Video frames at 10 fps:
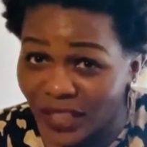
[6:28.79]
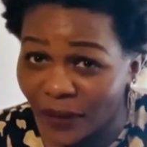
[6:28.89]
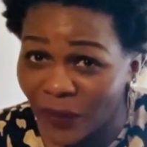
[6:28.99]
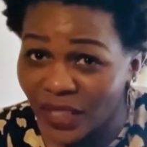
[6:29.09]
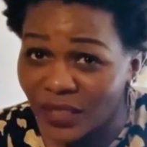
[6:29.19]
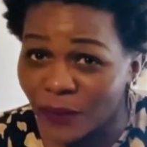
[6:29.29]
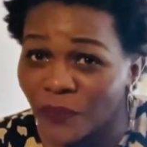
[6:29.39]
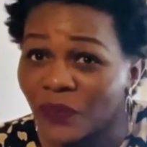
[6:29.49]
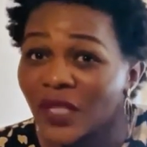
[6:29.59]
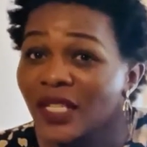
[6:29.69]
And this
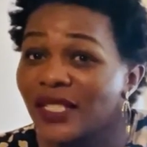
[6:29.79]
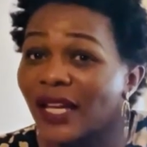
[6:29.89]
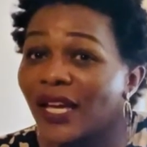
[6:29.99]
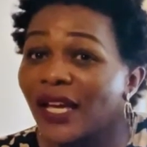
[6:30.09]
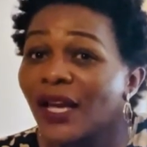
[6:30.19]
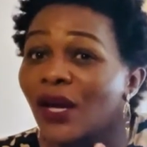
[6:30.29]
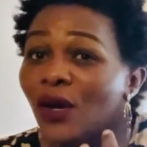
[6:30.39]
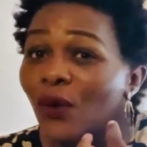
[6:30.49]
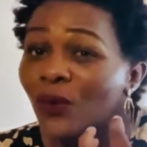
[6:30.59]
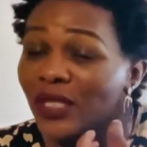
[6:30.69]
saka
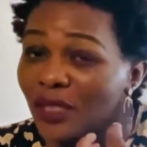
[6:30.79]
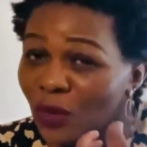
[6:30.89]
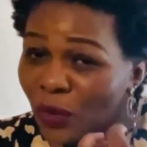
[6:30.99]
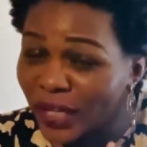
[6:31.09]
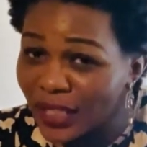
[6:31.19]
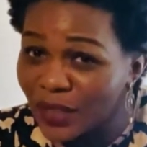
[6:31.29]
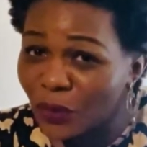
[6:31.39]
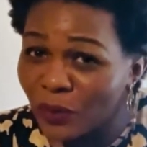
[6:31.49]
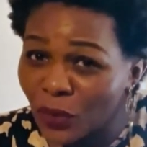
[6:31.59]
what you already will